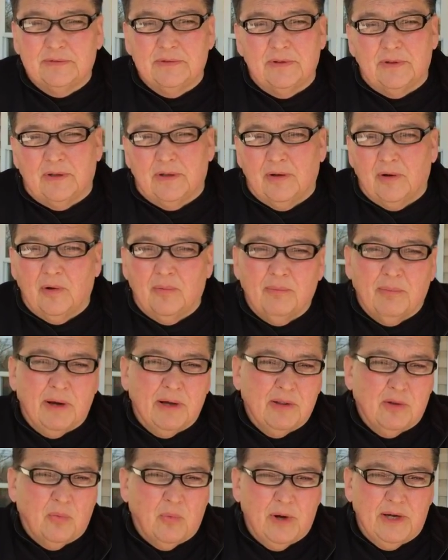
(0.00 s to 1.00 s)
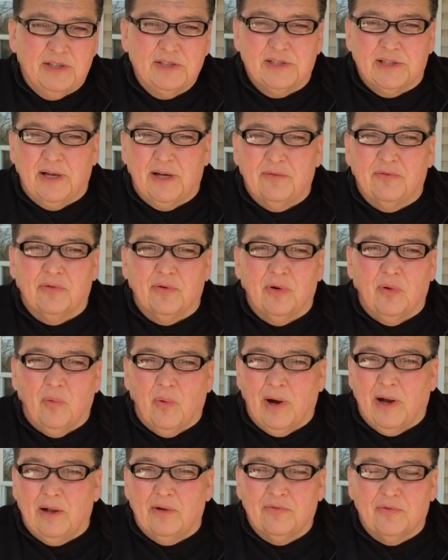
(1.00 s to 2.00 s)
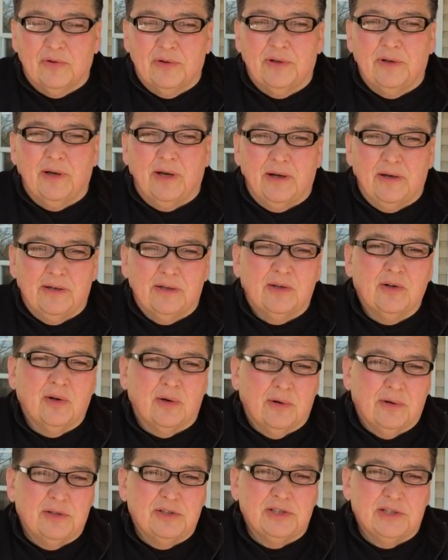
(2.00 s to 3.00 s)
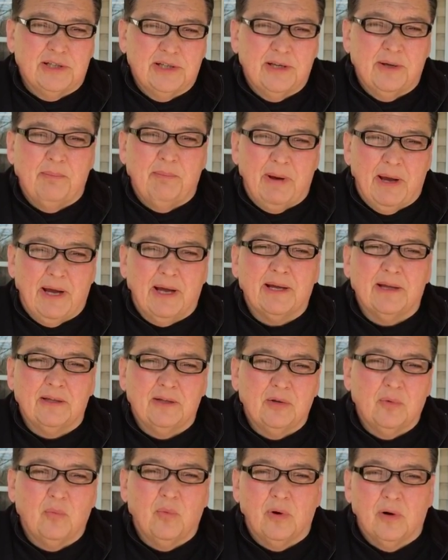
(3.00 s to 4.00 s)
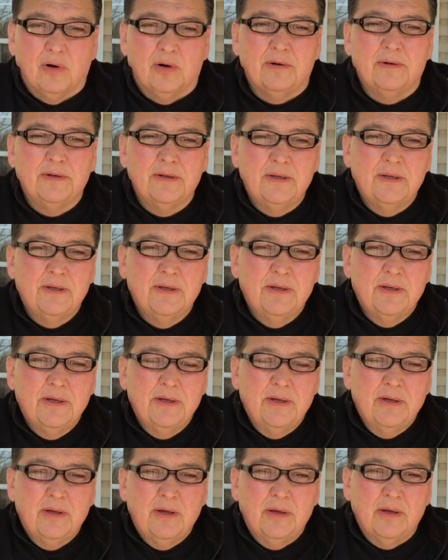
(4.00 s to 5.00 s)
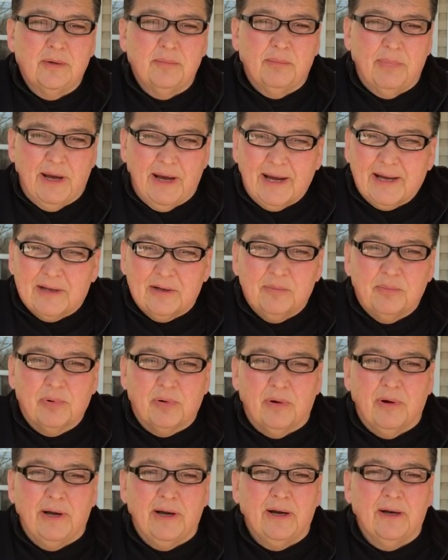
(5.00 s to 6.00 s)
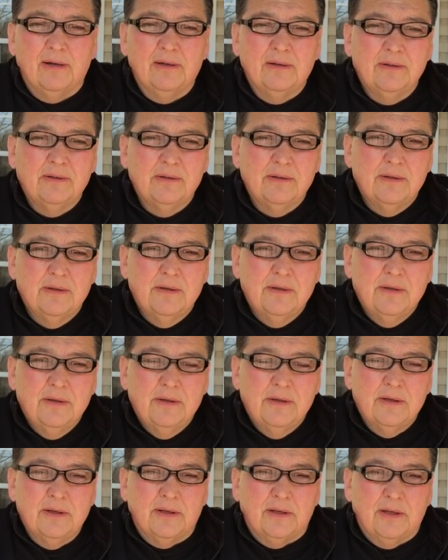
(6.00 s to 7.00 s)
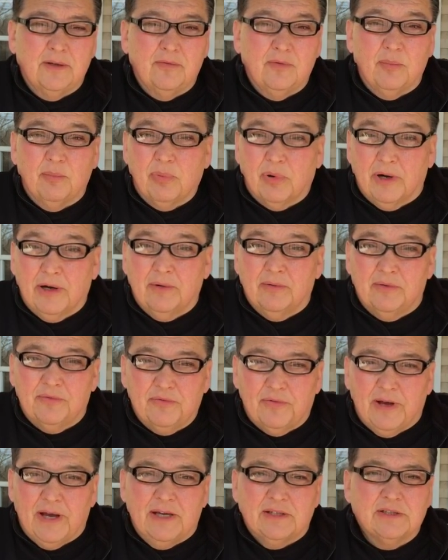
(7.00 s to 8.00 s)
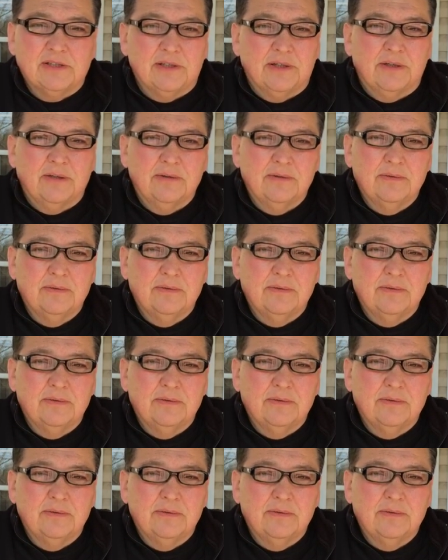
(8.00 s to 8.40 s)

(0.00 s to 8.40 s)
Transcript: uh, by the wayside for a while for you, I'd encourage you to get back in the Word, back in prayer, and even pray with fasting.